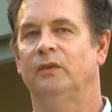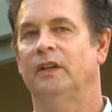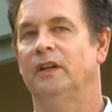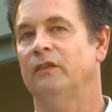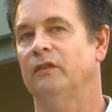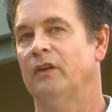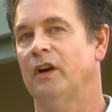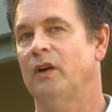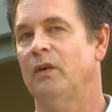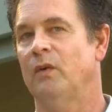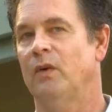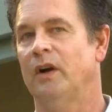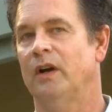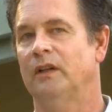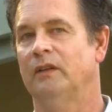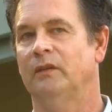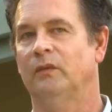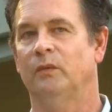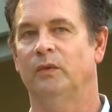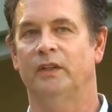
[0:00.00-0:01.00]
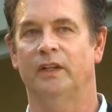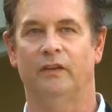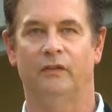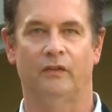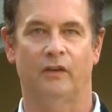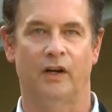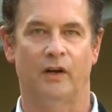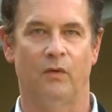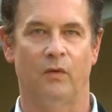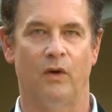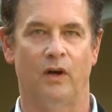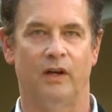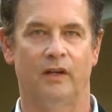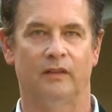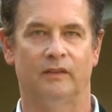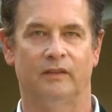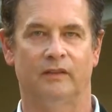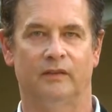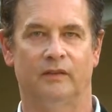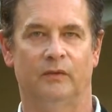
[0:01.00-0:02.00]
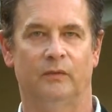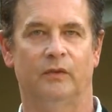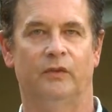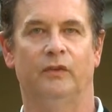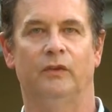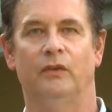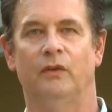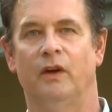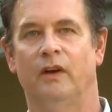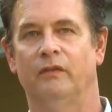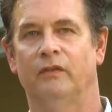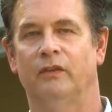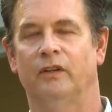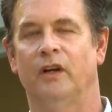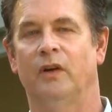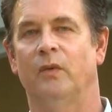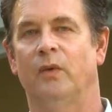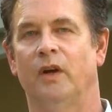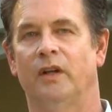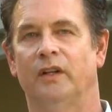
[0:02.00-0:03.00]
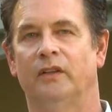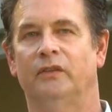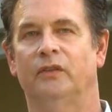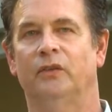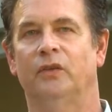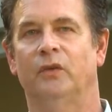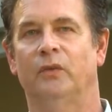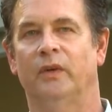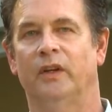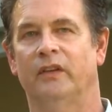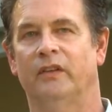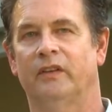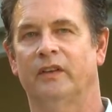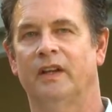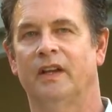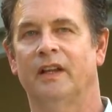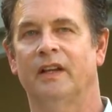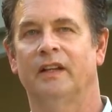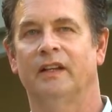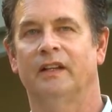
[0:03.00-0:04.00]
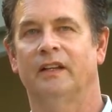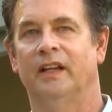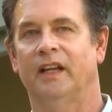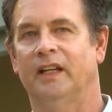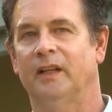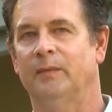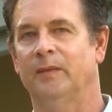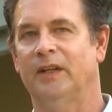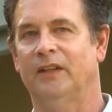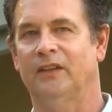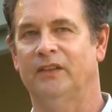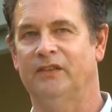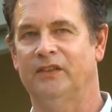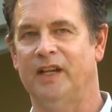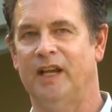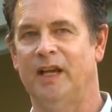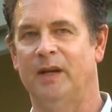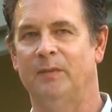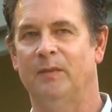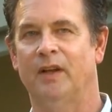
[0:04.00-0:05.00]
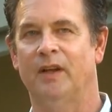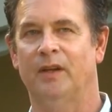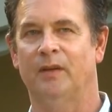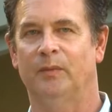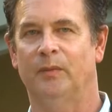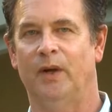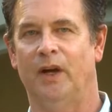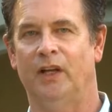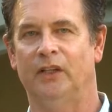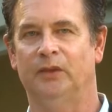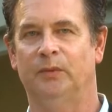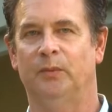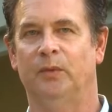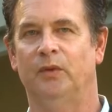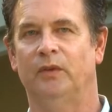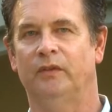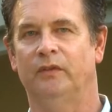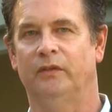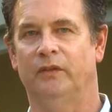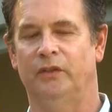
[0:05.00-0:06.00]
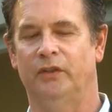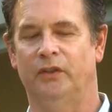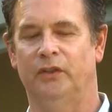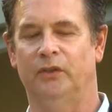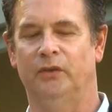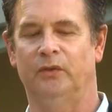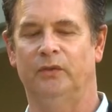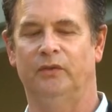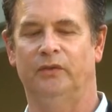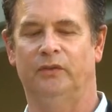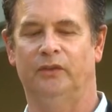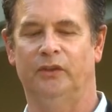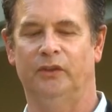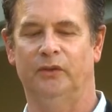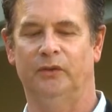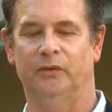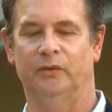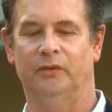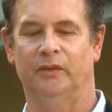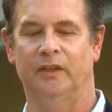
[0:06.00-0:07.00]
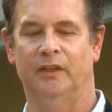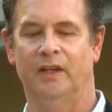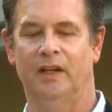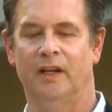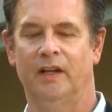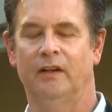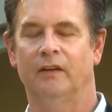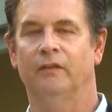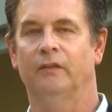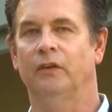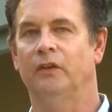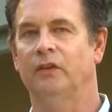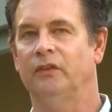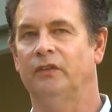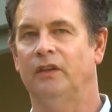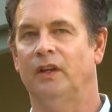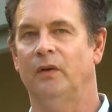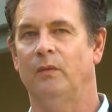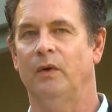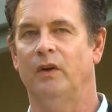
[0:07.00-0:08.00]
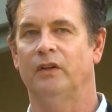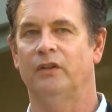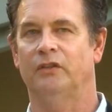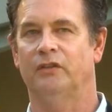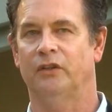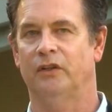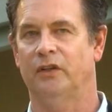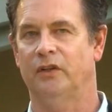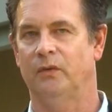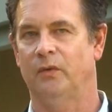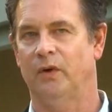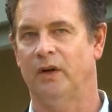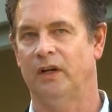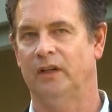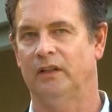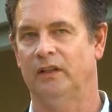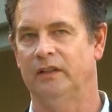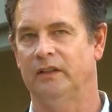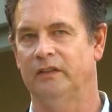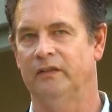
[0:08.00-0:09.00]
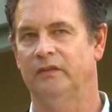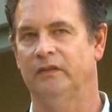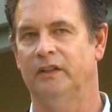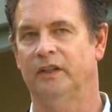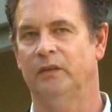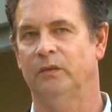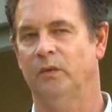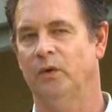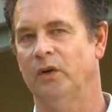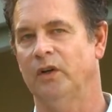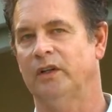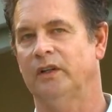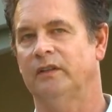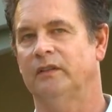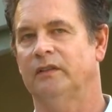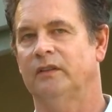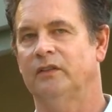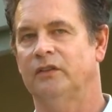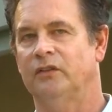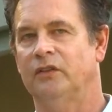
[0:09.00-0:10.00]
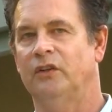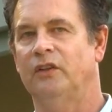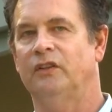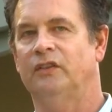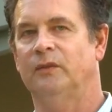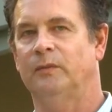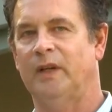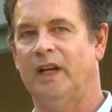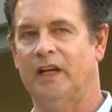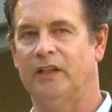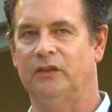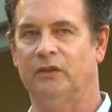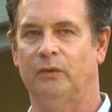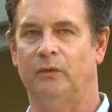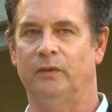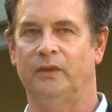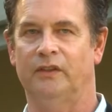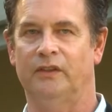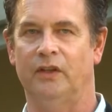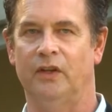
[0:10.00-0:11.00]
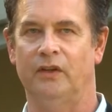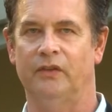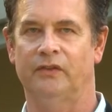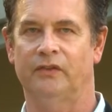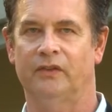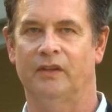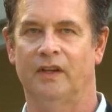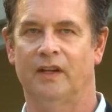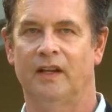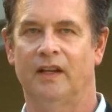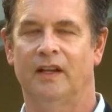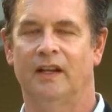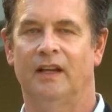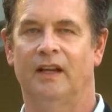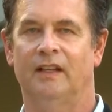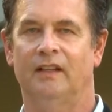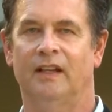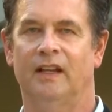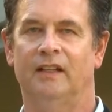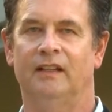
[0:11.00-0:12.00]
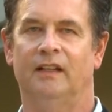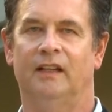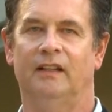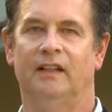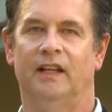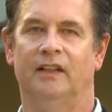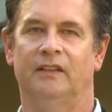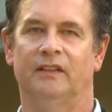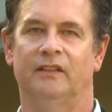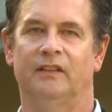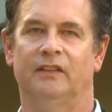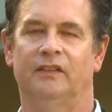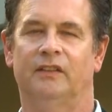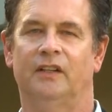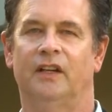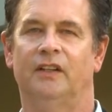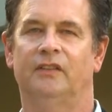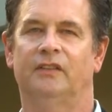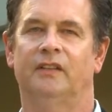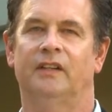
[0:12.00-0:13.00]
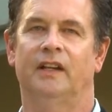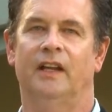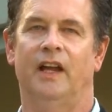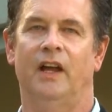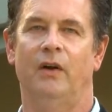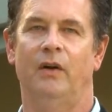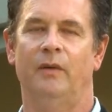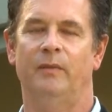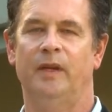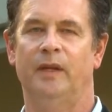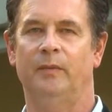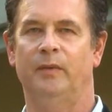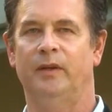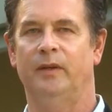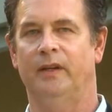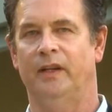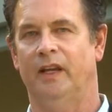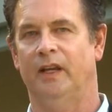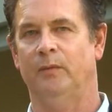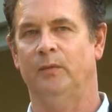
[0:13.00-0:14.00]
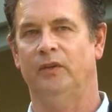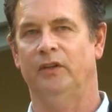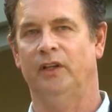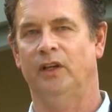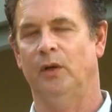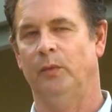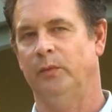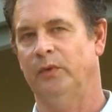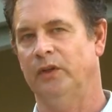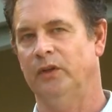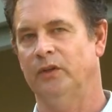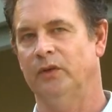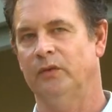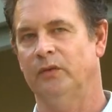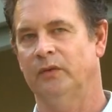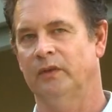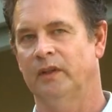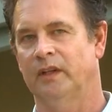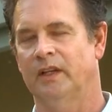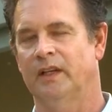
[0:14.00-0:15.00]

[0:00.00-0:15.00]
whatever I want, whenever I want, and with whoever I want to do it with. And I can make the same possible for you too. First, I want to show you where I live and work and show you some actual results. And then I'd like to discuss how I may be able to help you